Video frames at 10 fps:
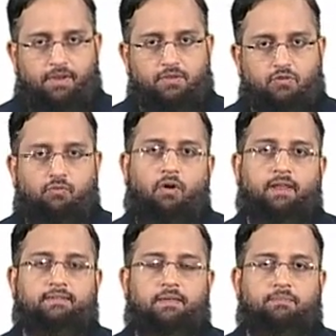So for
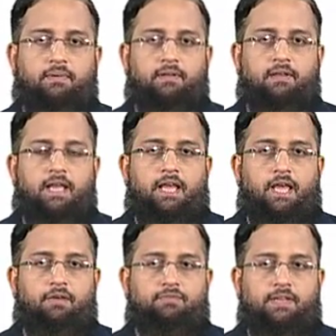example,
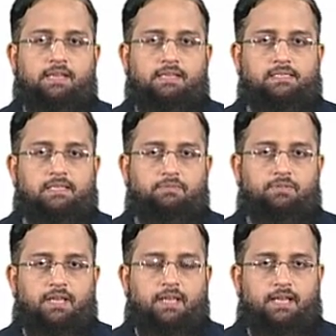if there is
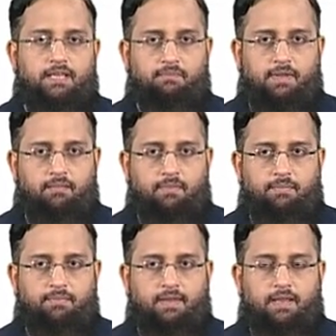something in the main
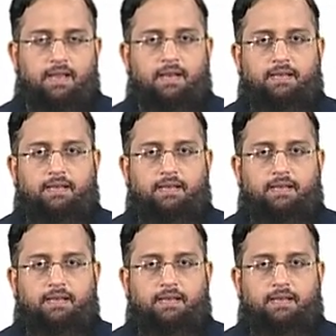memory